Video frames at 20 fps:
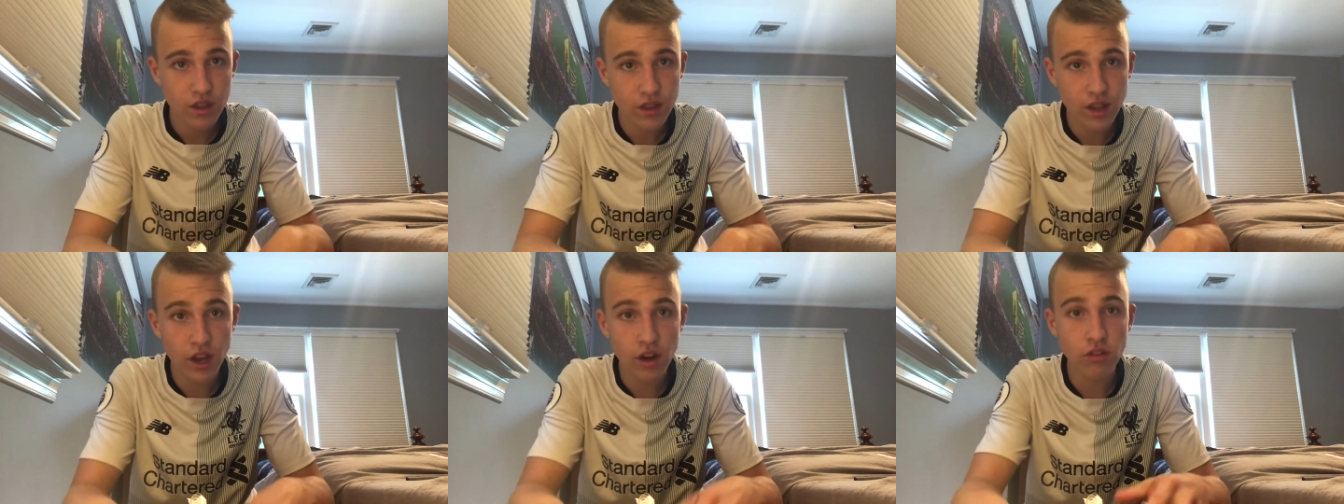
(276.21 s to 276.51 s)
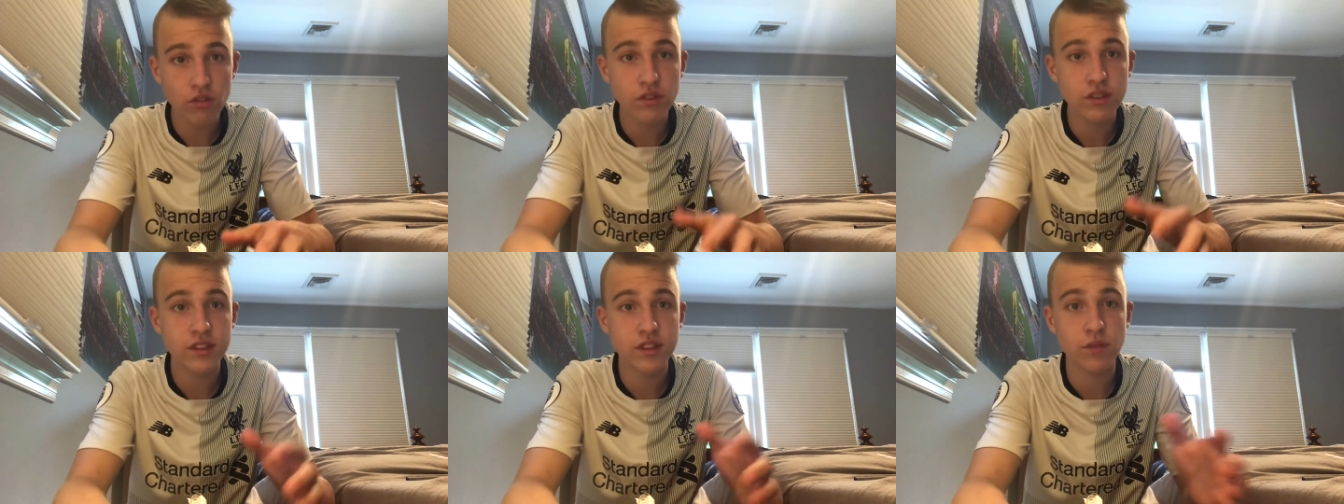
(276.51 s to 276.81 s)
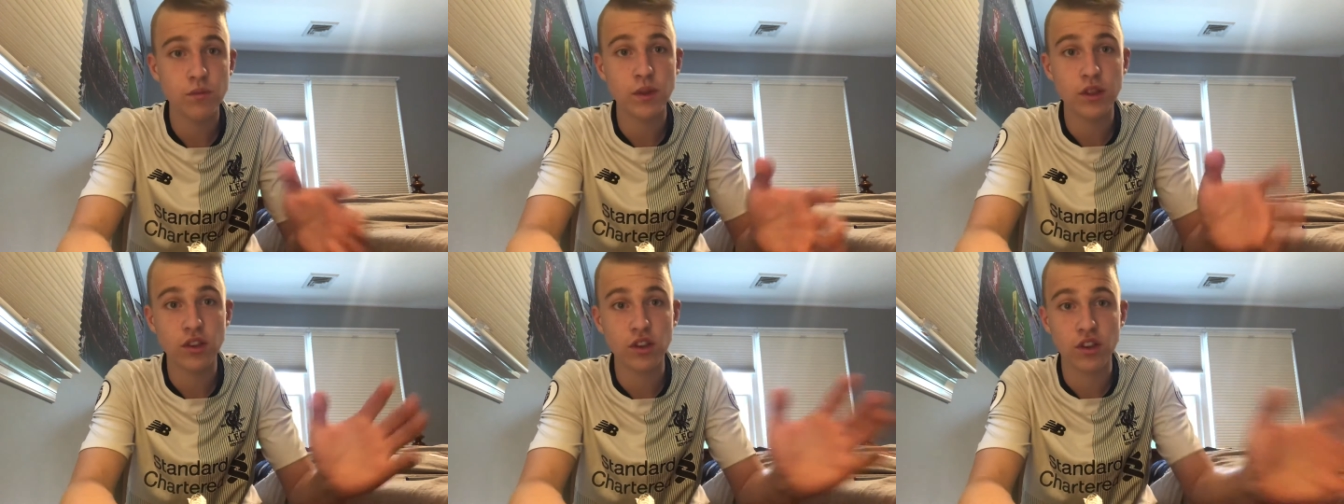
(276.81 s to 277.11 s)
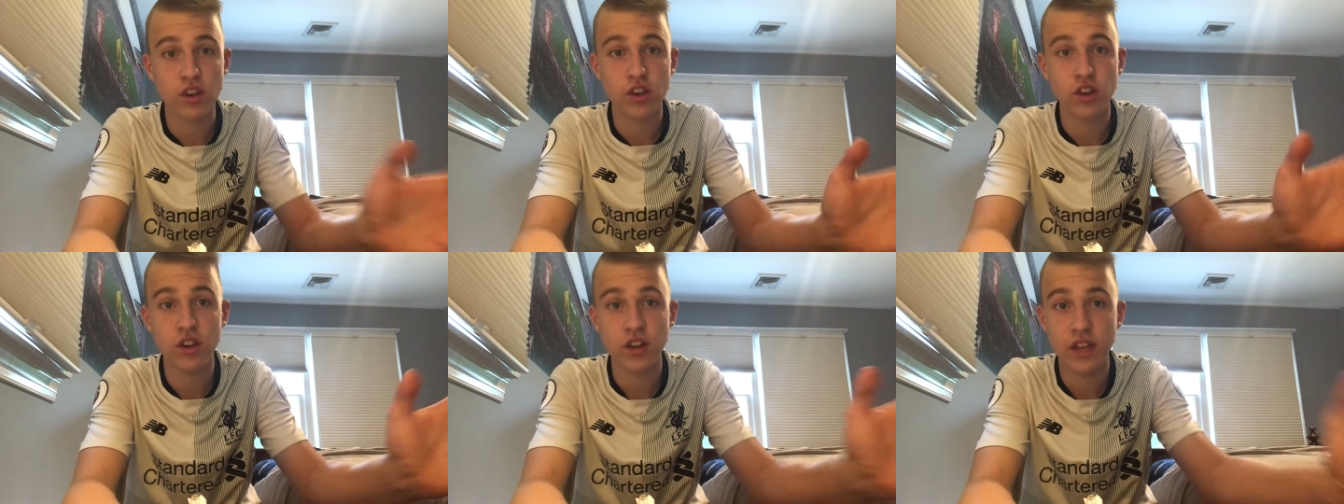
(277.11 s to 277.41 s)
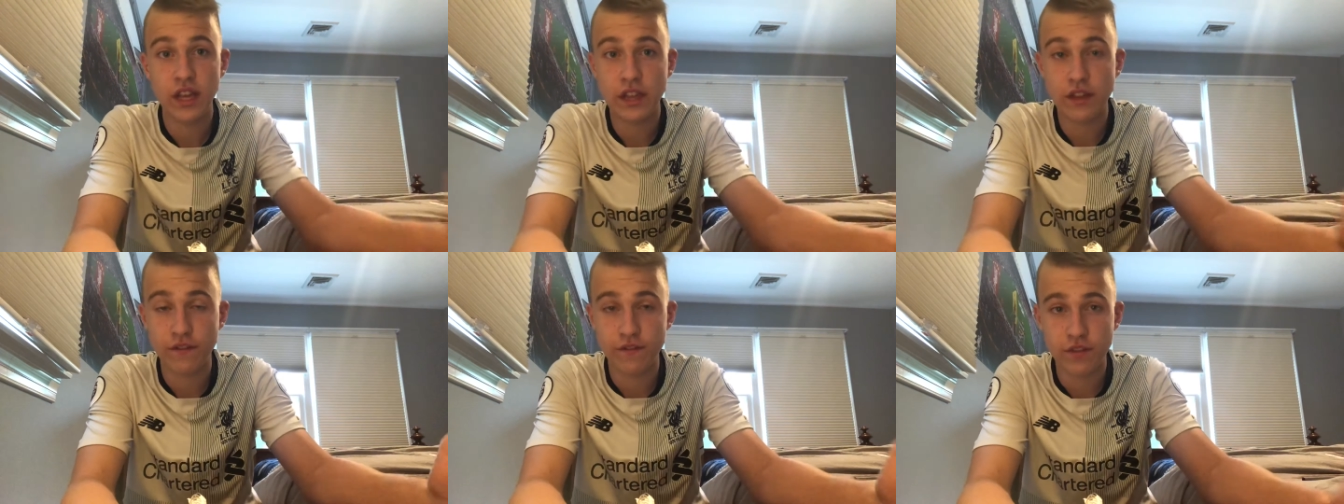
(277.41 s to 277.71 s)
not only did we look
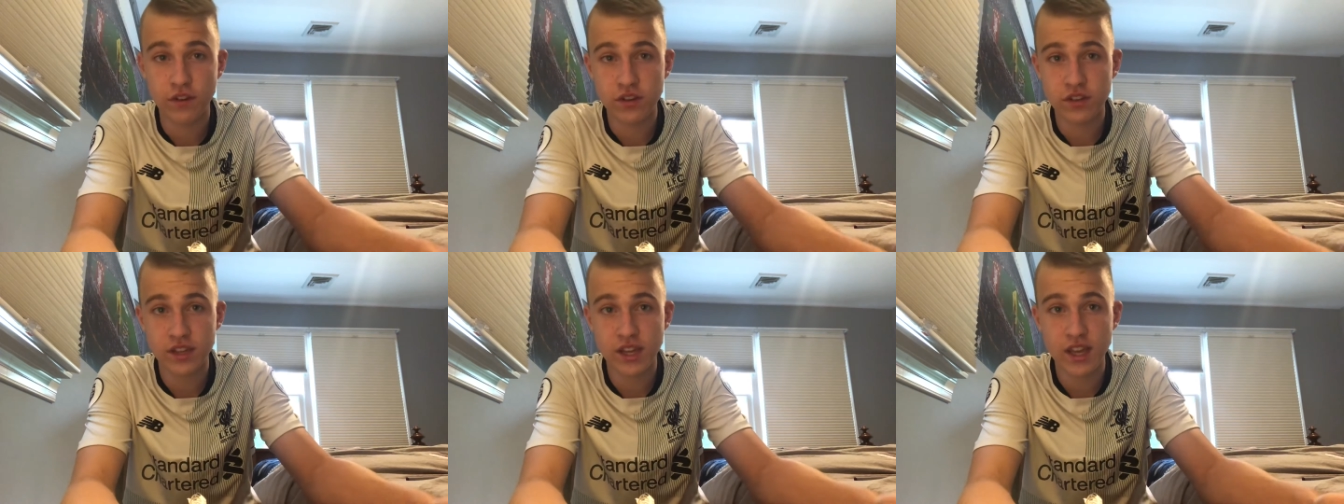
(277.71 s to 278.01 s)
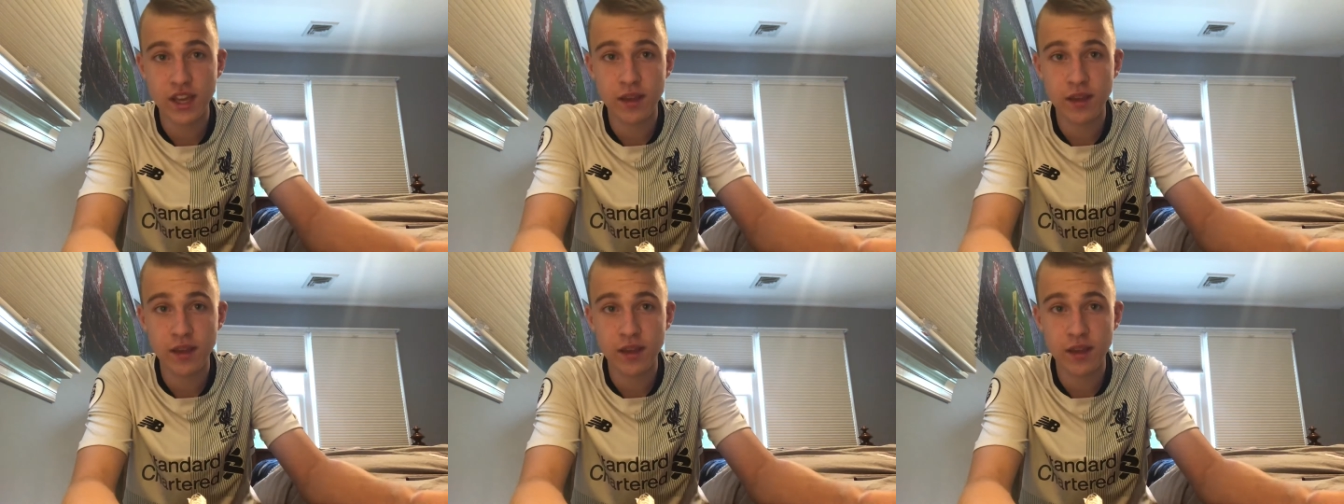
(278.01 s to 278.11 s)
good in the first